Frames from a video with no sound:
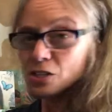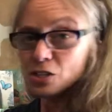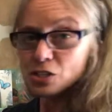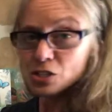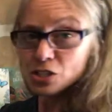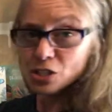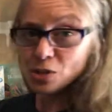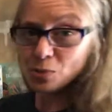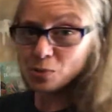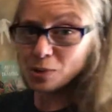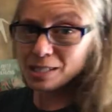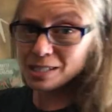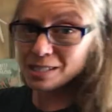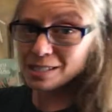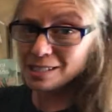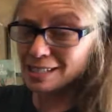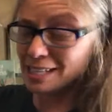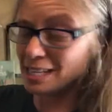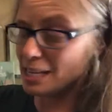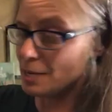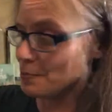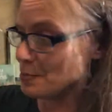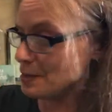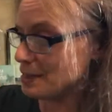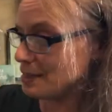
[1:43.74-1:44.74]
She wants to
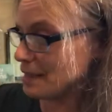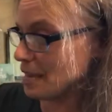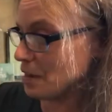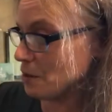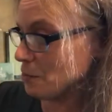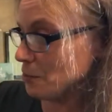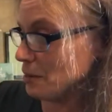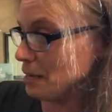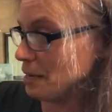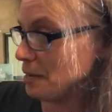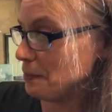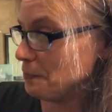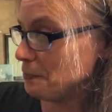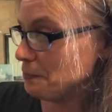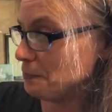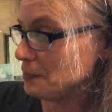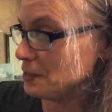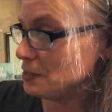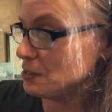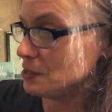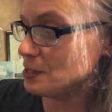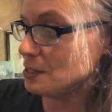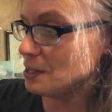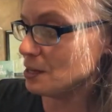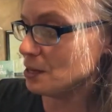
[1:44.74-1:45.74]
keep it that way.
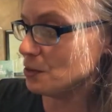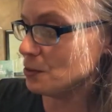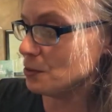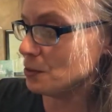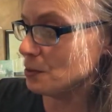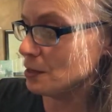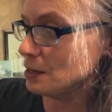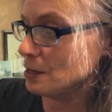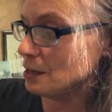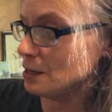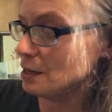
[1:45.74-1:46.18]
So,